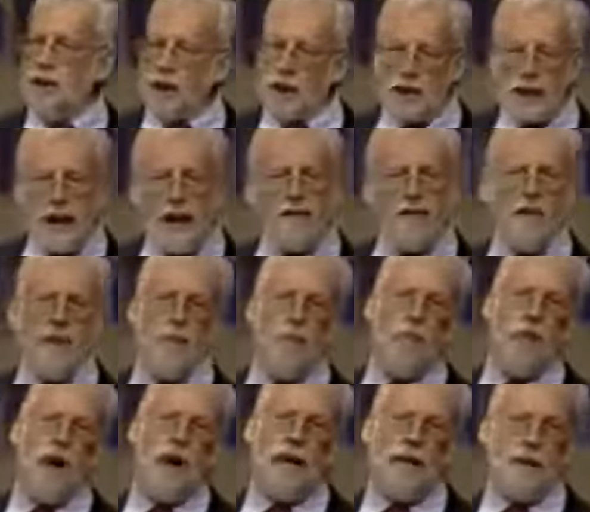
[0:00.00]
just after the
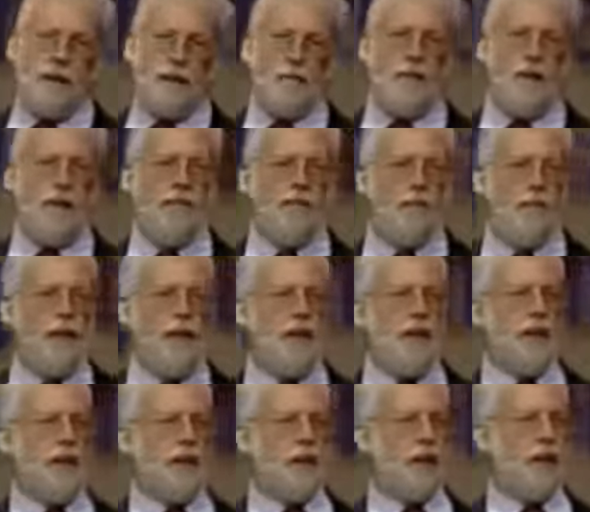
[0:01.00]
Protestant
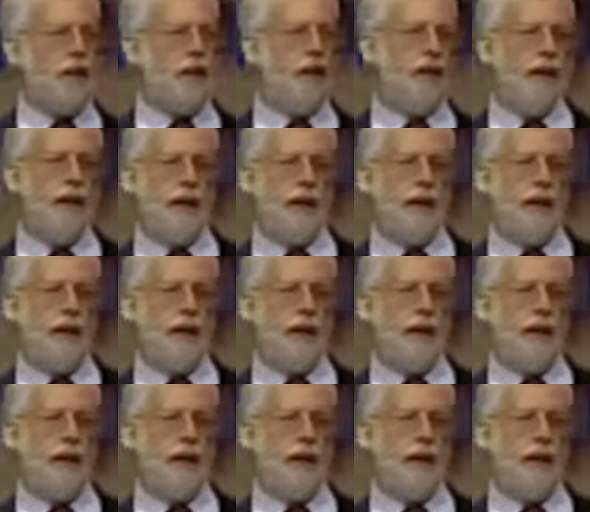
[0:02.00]
Reformation